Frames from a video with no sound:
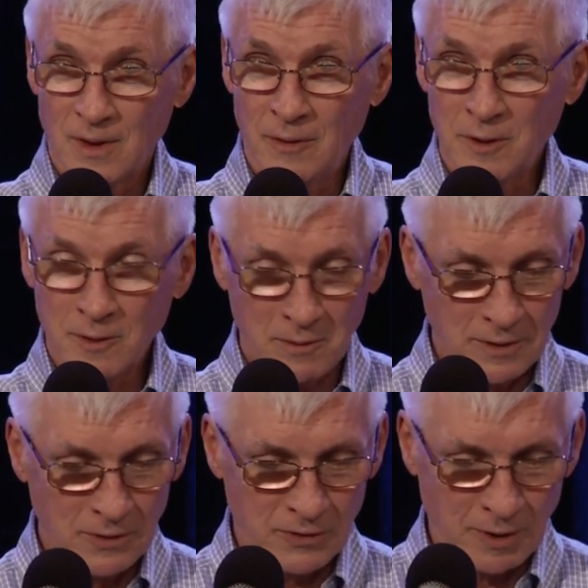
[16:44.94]
I want to
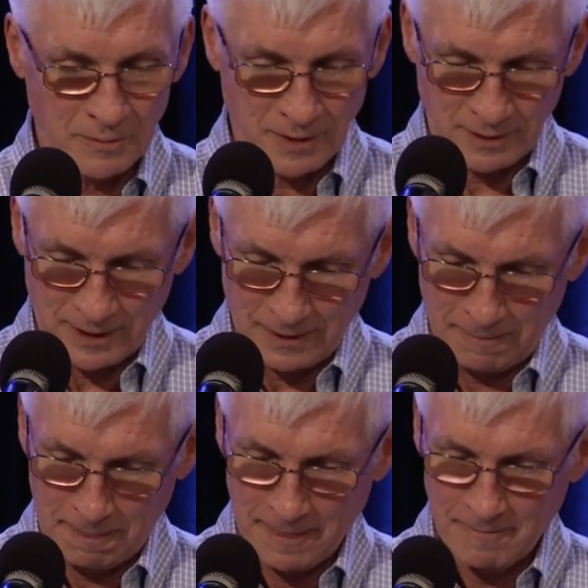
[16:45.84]
read you something that
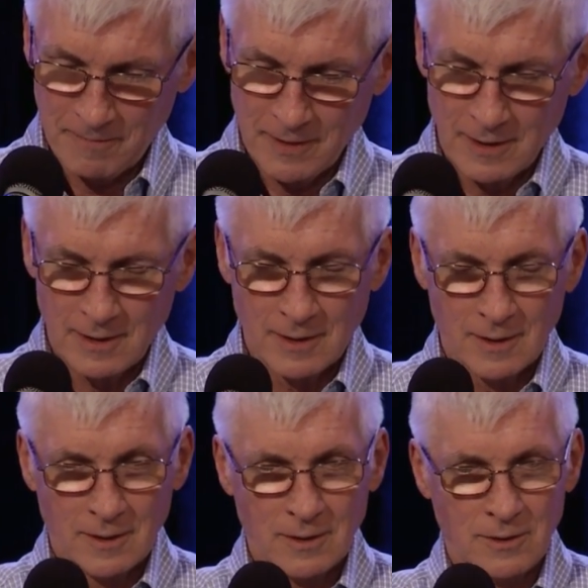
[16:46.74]

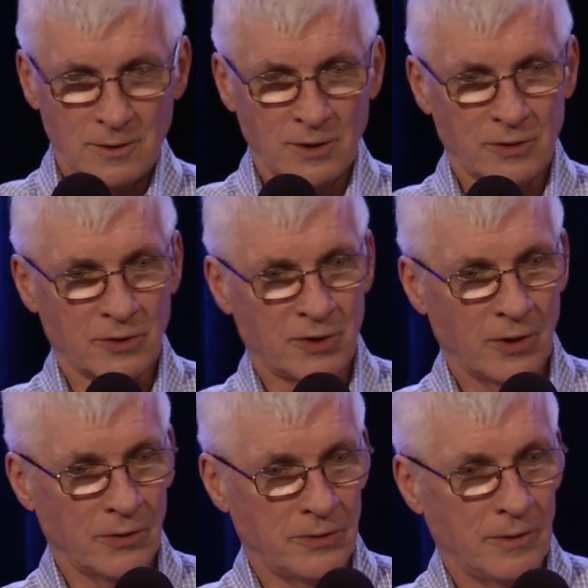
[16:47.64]
Jesus
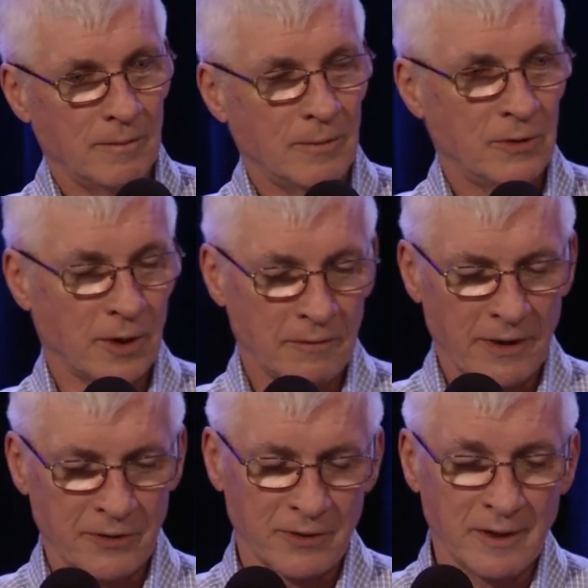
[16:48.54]
showed St.
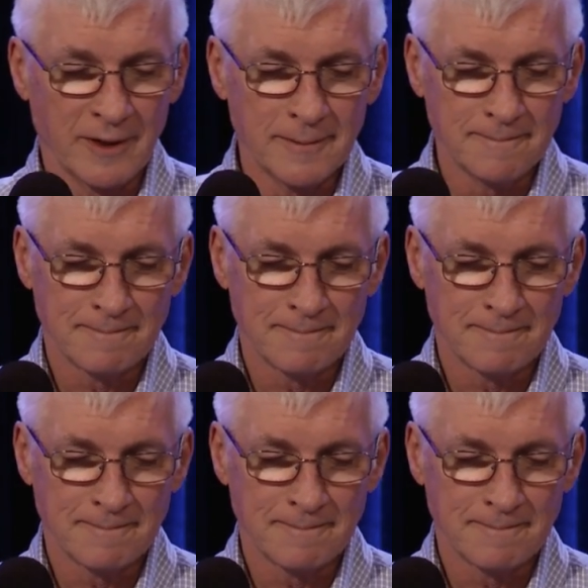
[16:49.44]
Faustina.